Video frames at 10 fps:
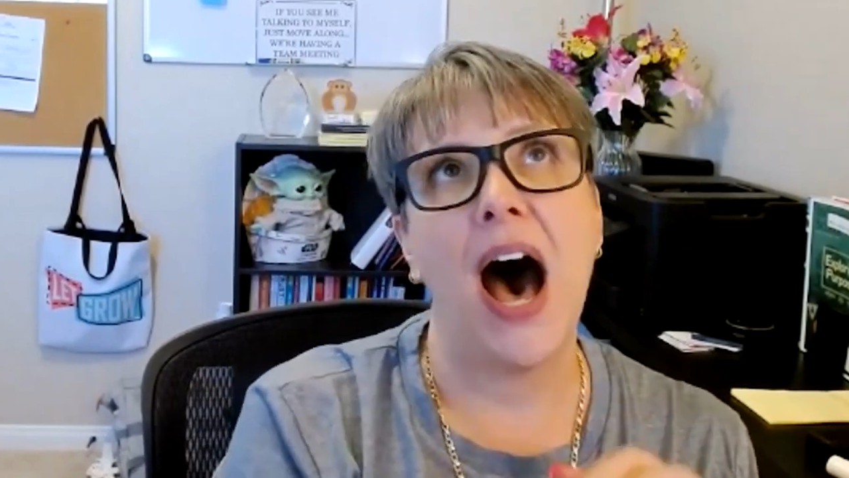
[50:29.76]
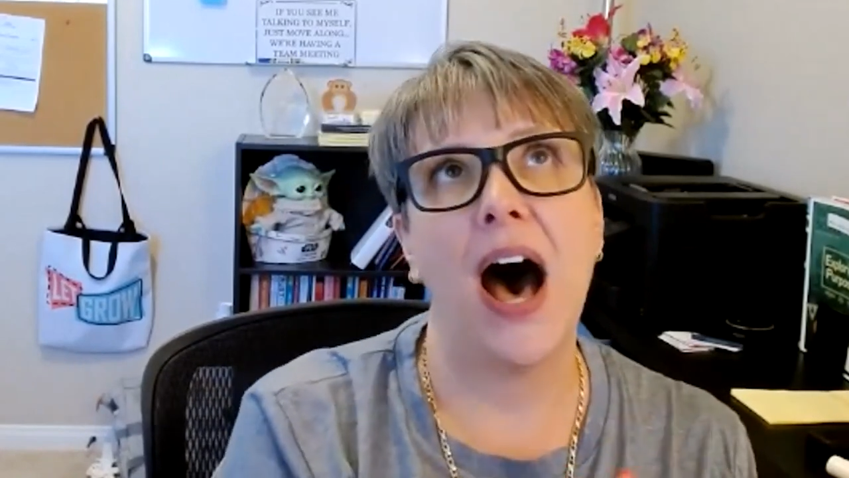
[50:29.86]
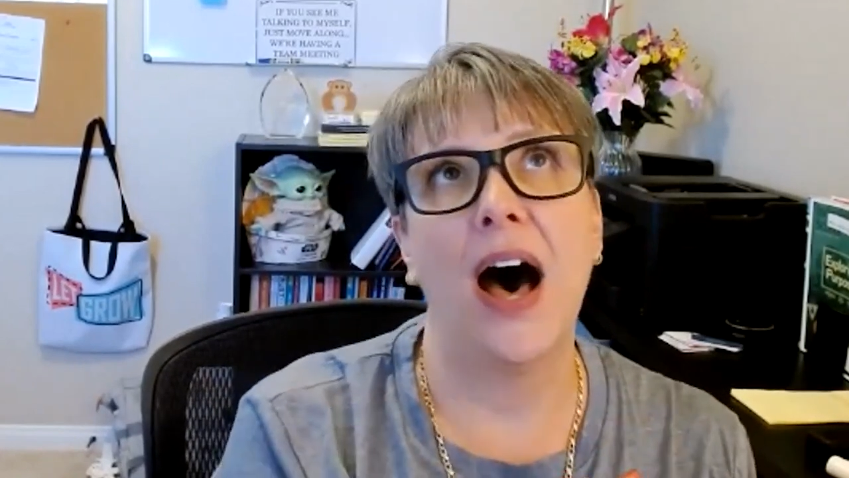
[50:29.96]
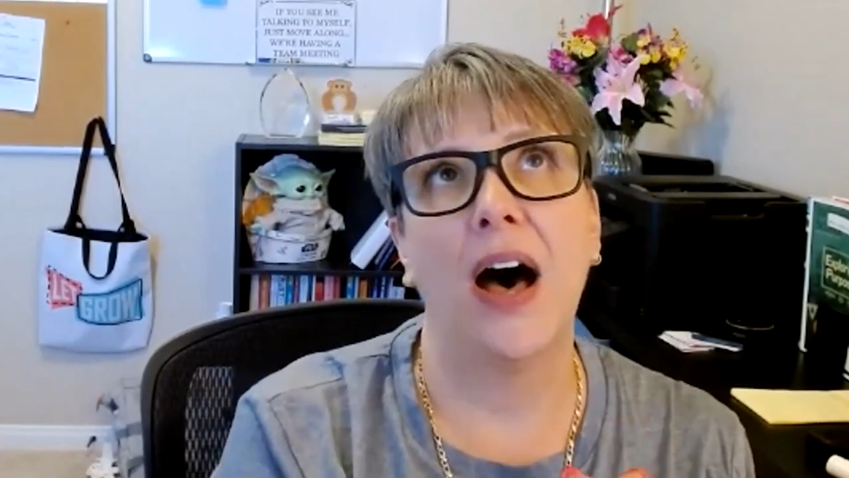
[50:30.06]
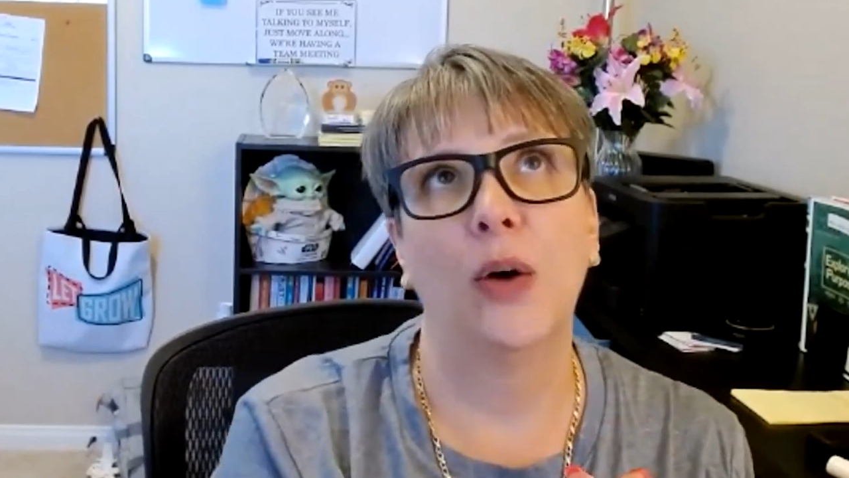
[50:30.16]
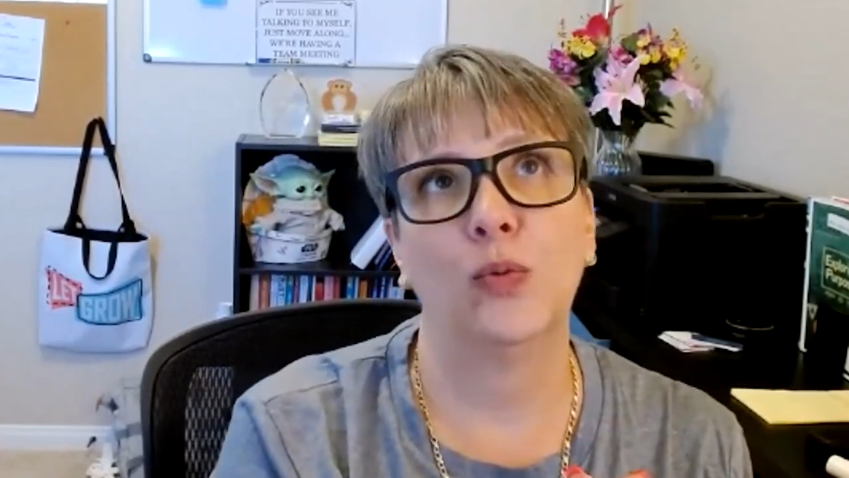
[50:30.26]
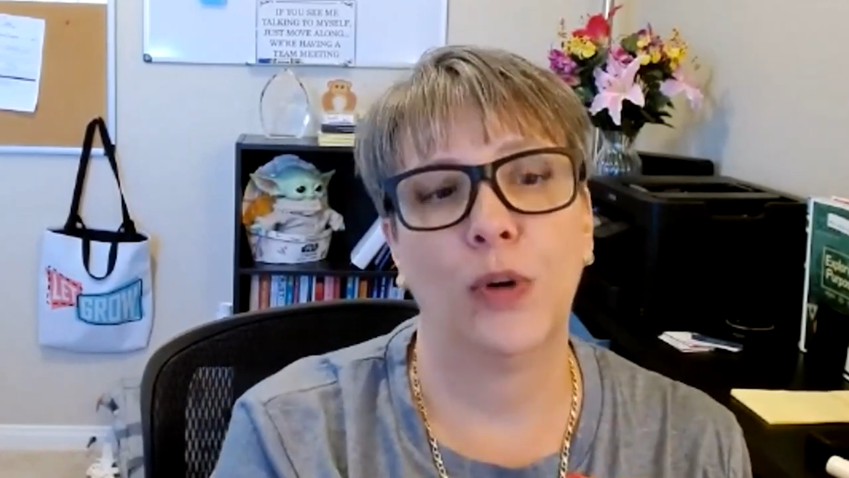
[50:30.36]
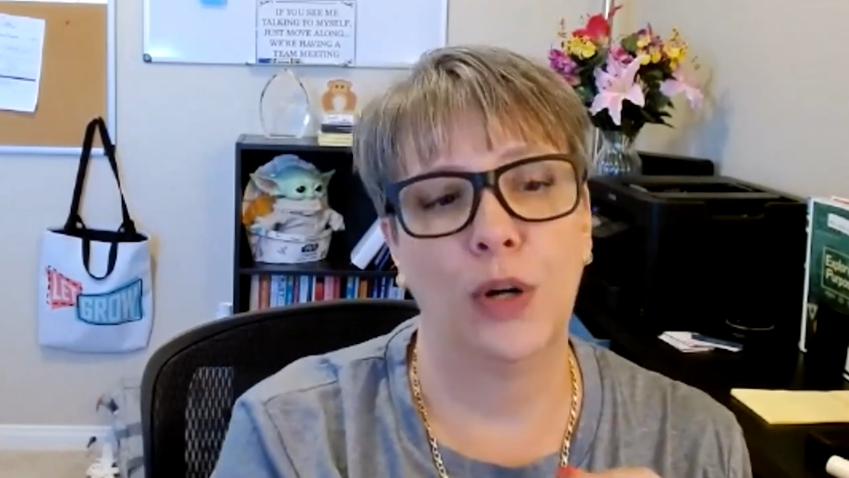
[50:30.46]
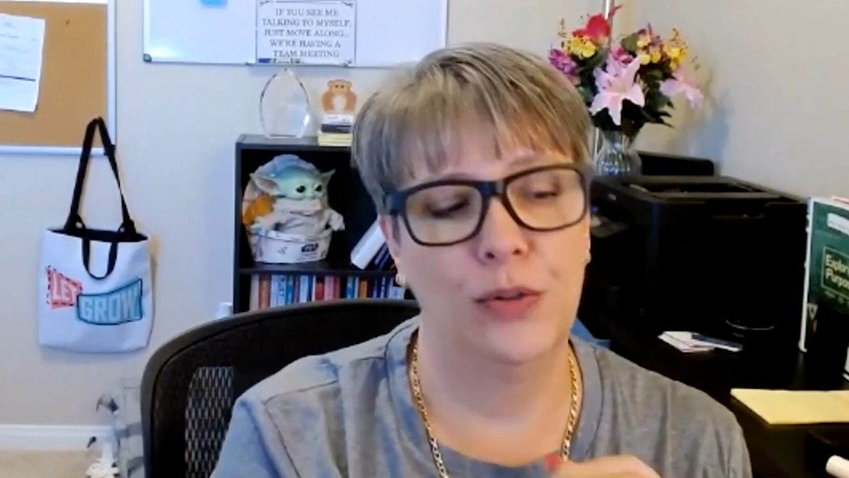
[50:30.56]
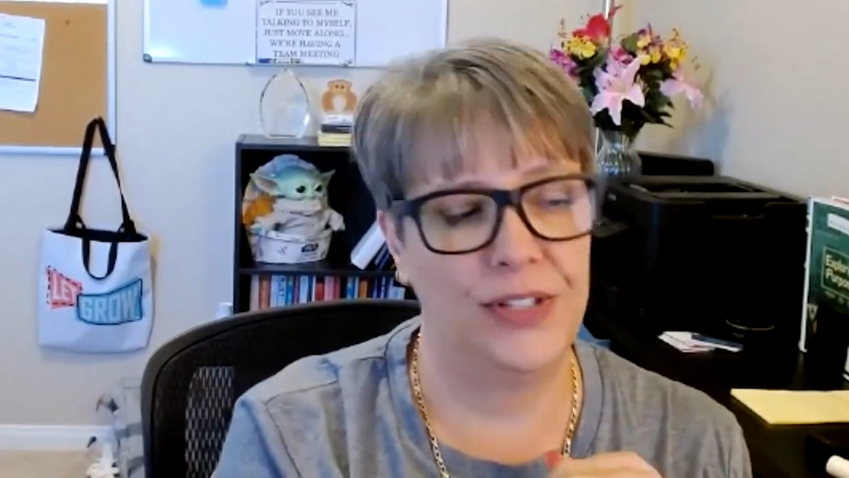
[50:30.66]

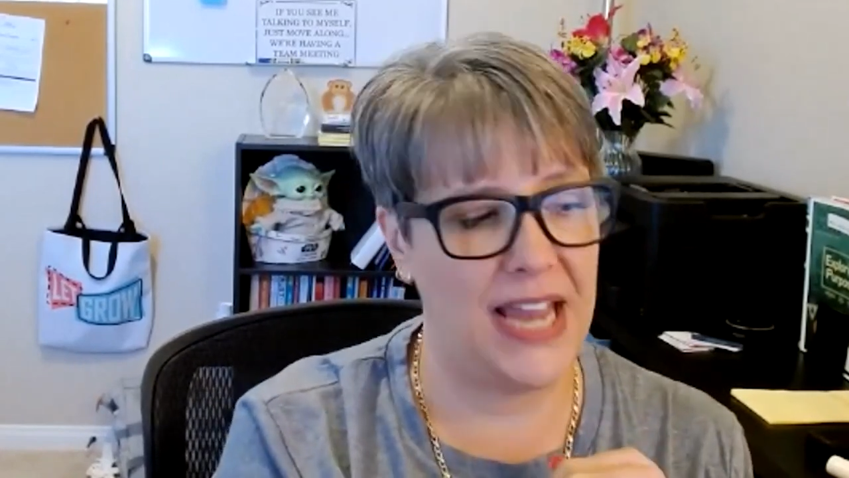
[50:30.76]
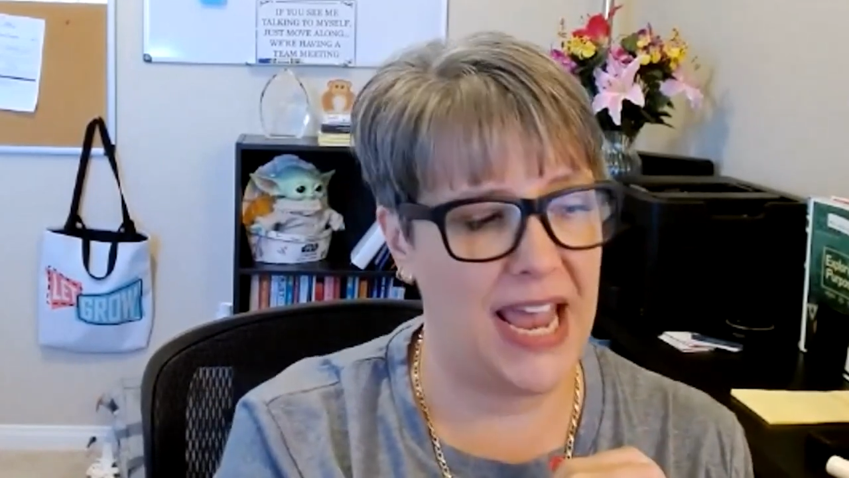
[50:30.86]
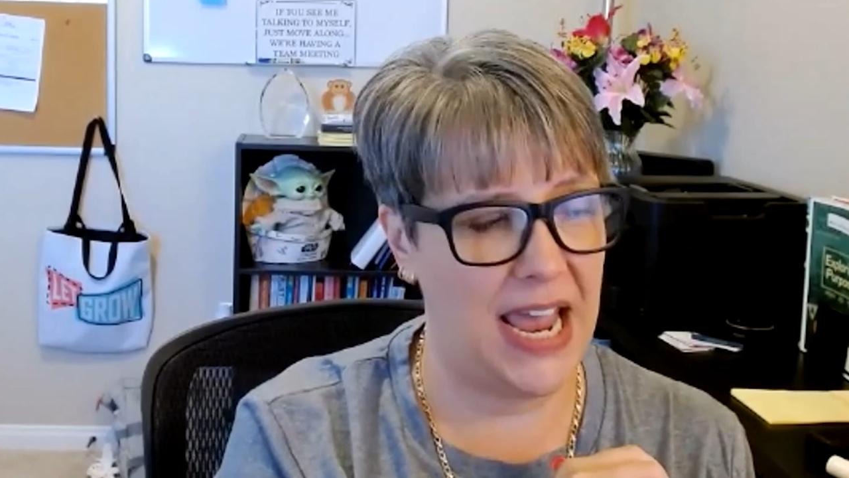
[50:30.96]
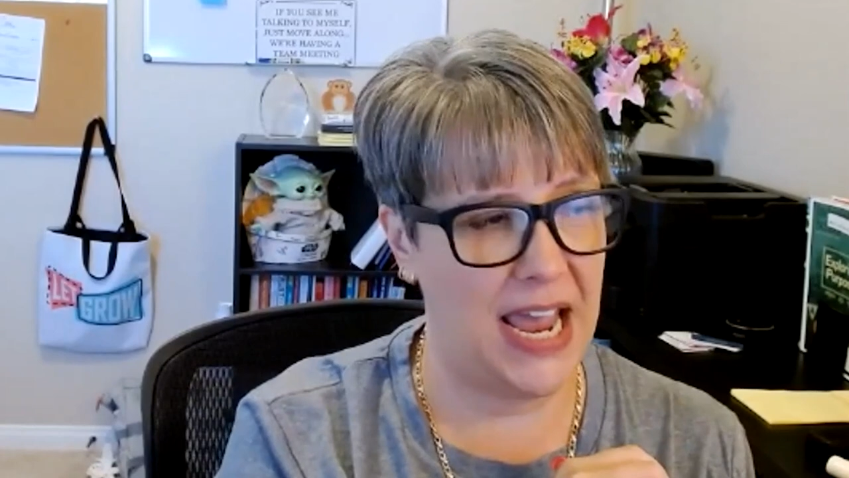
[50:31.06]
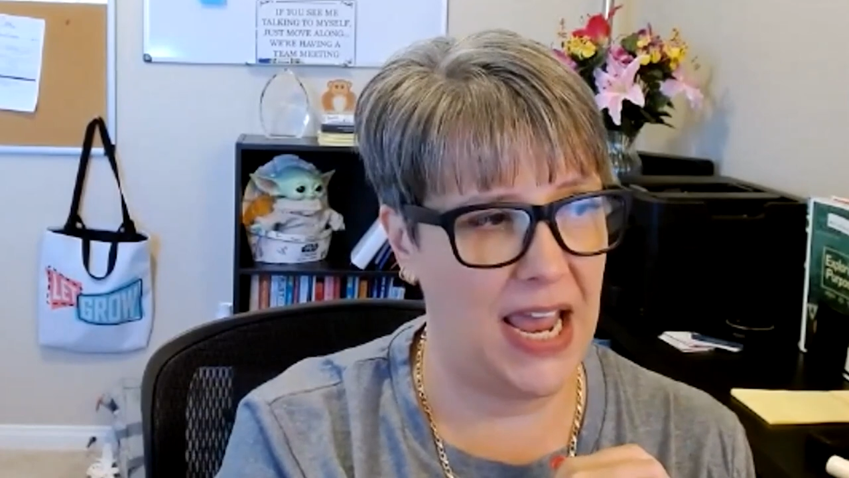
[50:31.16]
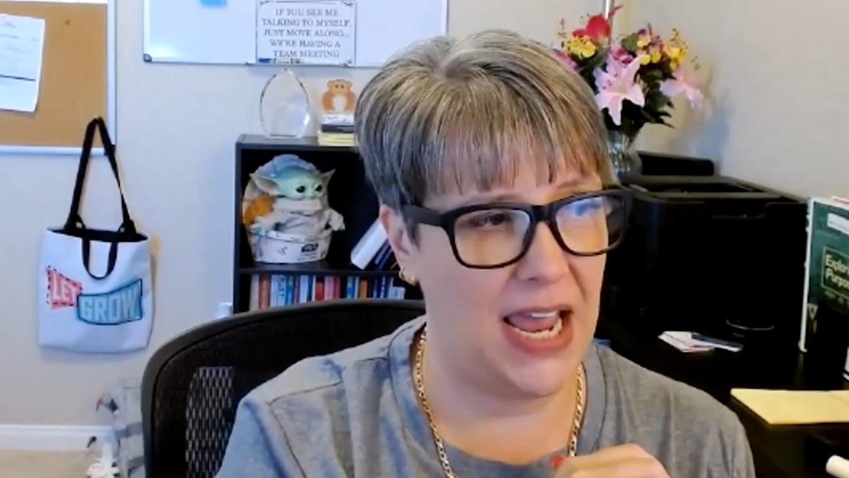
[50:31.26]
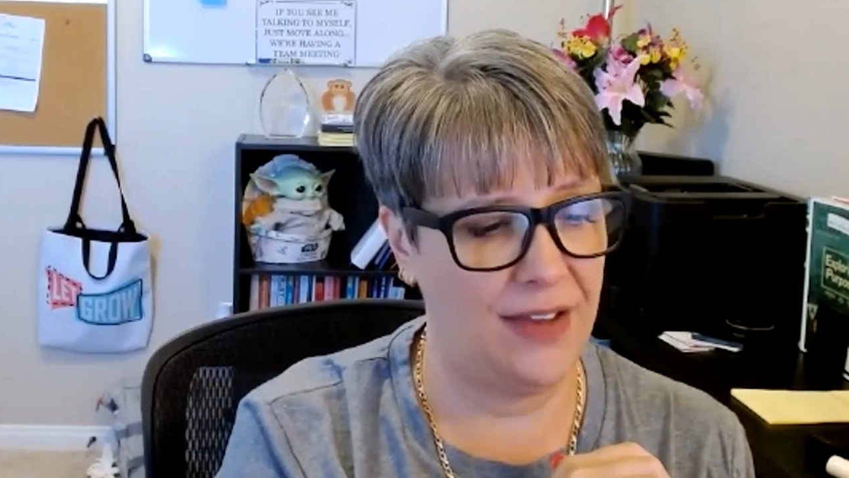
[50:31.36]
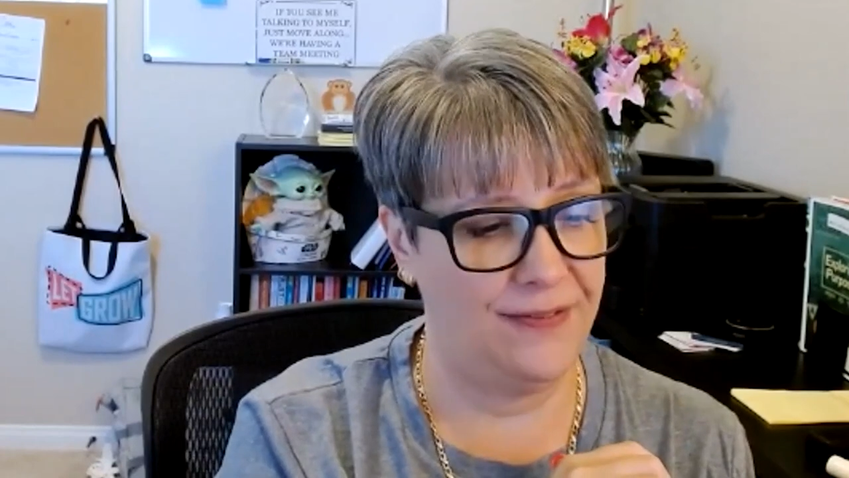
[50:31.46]
wrote a